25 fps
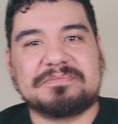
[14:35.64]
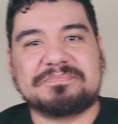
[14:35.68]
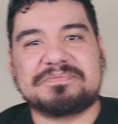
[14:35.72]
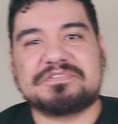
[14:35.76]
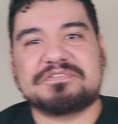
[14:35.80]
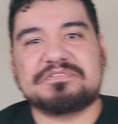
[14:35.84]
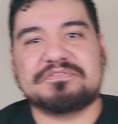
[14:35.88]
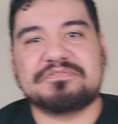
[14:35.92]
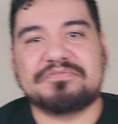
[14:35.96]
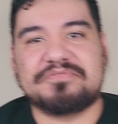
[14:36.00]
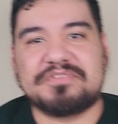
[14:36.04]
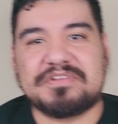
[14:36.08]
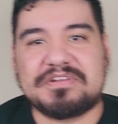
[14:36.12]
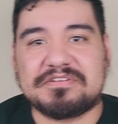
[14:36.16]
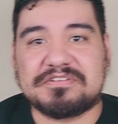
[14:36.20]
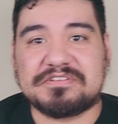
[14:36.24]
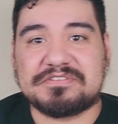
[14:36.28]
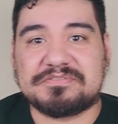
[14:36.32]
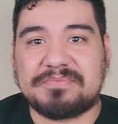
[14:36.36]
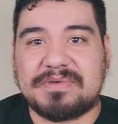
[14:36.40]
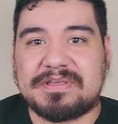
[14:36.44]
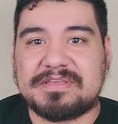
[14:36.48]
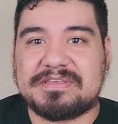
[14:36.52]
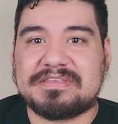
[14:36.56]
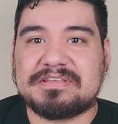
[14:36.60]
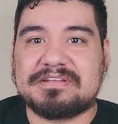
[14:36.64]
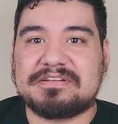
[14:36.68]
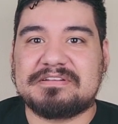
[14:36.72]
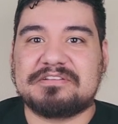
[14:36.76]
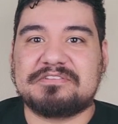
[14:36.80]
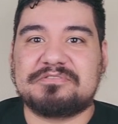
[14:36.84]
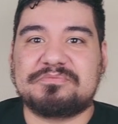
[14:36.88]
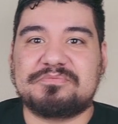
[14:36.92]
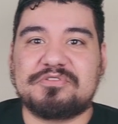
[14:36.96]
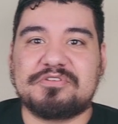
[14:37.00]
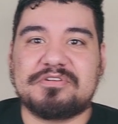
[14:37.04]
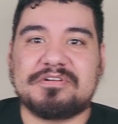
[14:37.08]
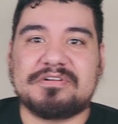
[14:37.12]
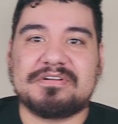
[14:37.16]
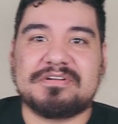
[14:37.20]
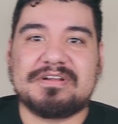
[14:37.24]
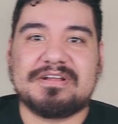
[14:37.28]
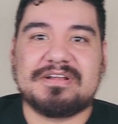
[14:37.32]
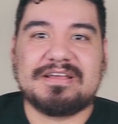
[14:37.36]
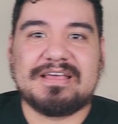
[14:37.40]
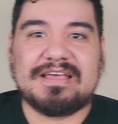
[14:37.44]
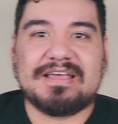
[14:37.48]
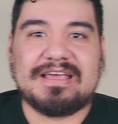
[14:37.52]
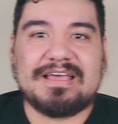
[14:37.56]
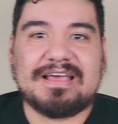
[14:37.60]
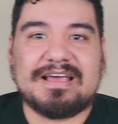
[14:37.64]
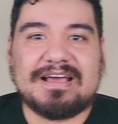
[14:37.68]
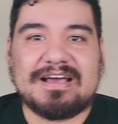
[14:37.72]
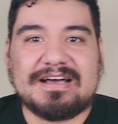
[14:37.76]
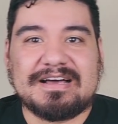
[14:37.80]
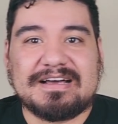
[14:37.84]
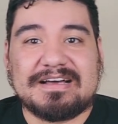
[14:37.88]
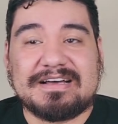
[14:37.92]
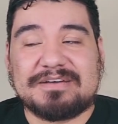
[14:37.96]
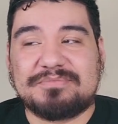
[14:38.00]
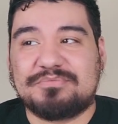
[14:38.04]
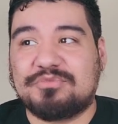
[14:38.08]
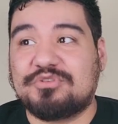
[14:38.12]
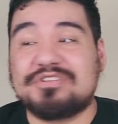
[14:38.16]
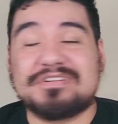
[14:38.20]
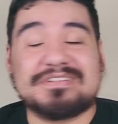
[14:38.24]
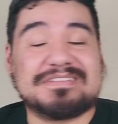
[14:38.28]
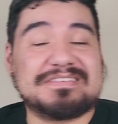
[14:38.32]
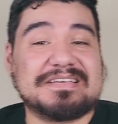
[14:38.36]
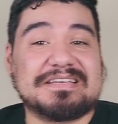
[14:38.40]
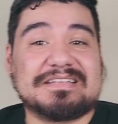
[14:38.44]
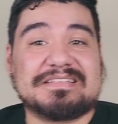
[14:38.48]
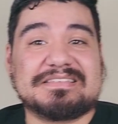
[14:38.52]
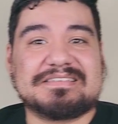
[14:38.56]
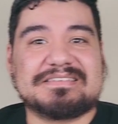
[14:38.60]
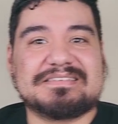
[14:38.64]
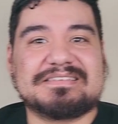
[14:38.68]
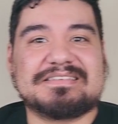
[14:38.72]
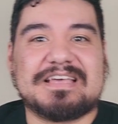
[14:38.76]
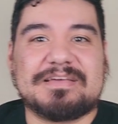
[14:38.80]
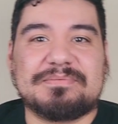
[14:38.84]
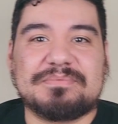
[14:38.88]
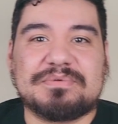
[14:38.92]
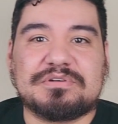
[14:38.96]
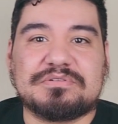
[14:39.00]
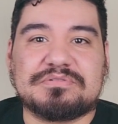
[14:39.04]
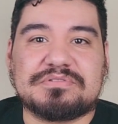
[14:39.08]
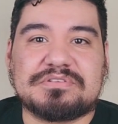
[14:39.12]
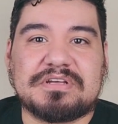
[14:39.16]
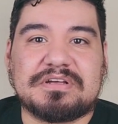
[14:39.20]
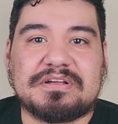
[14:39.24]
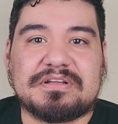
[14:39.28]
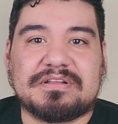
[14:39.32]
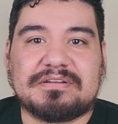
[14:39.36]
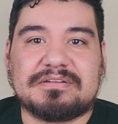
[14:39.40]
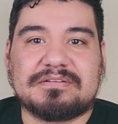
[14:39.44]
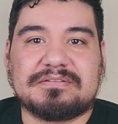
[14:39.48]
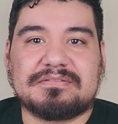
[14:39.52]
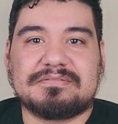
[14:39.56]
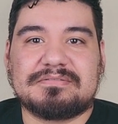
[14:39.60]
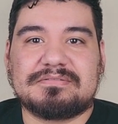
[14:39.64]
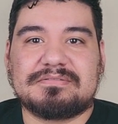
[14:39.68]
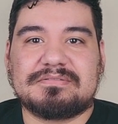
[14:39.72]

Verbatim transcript: up, so videos might get a little more intense as time goes on.